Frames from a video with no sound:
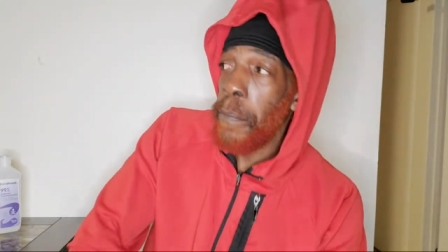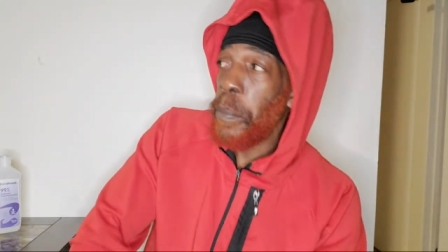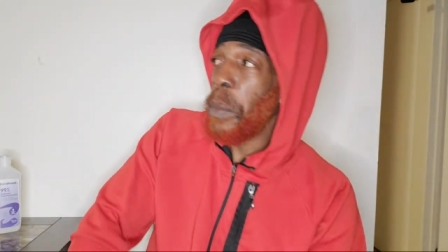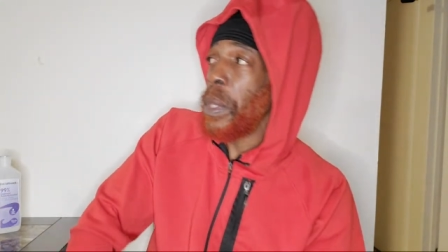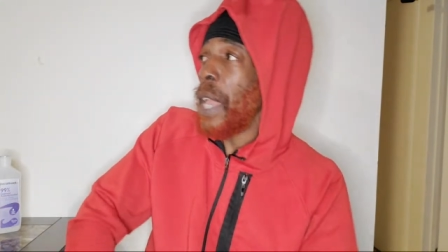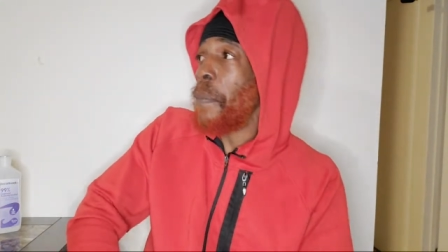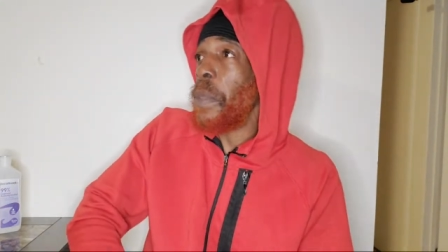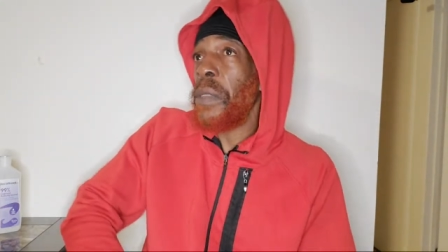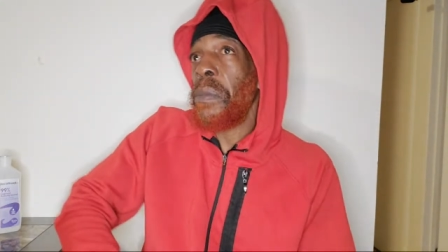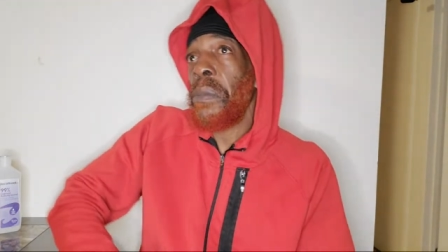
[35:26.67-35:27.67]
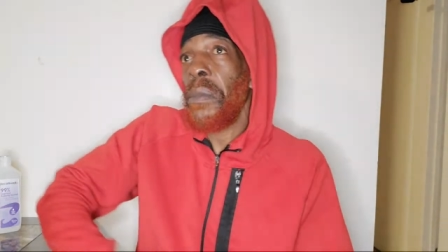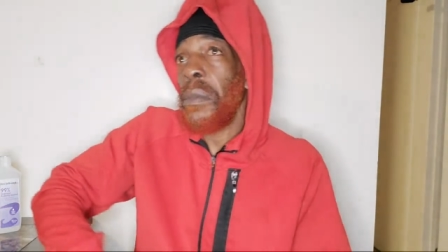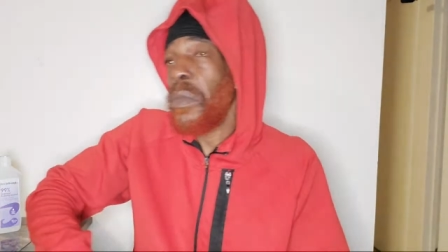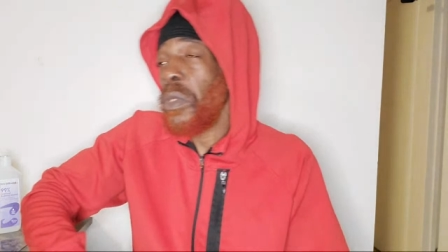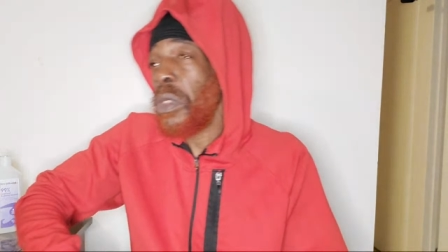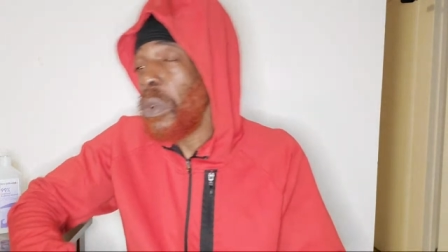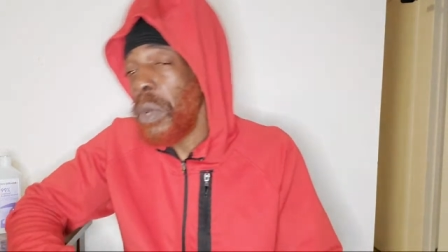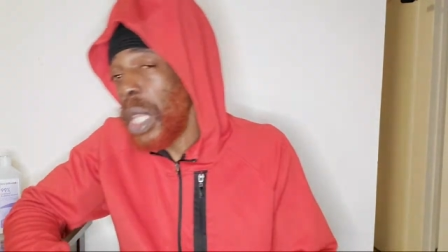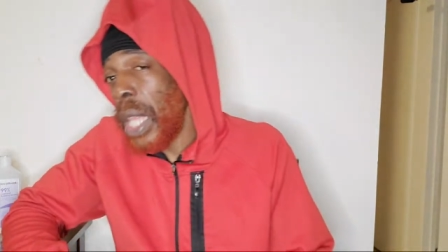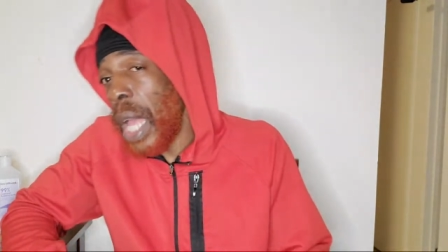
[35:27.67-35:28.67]
are people that have been
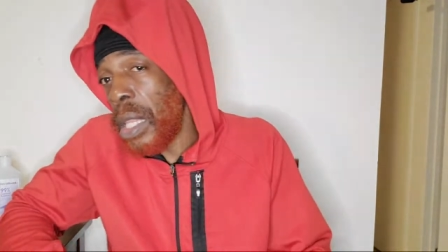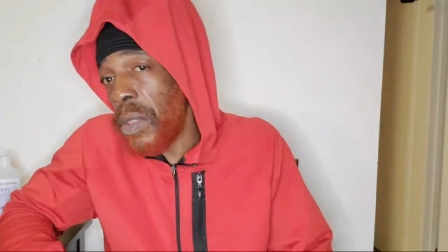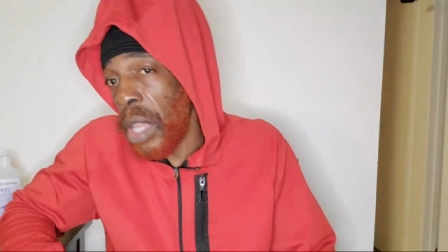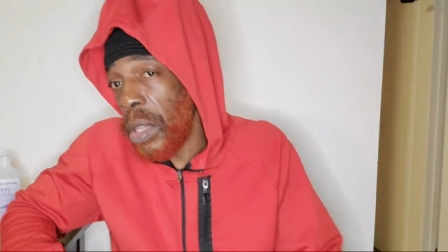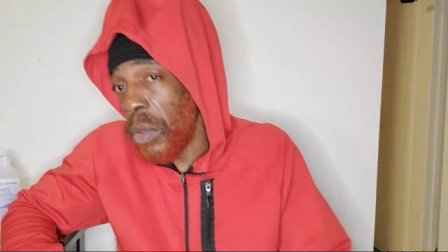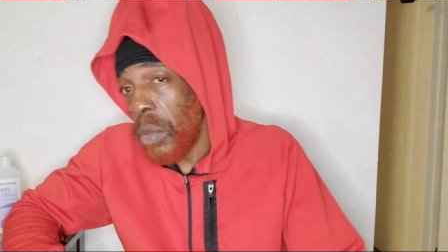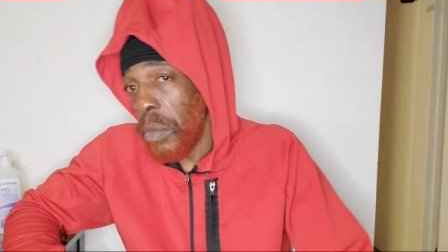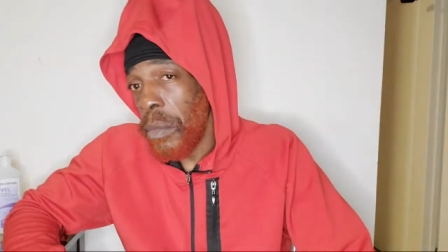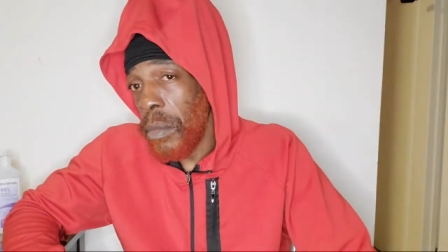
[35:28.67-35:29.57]
doing a lot of things.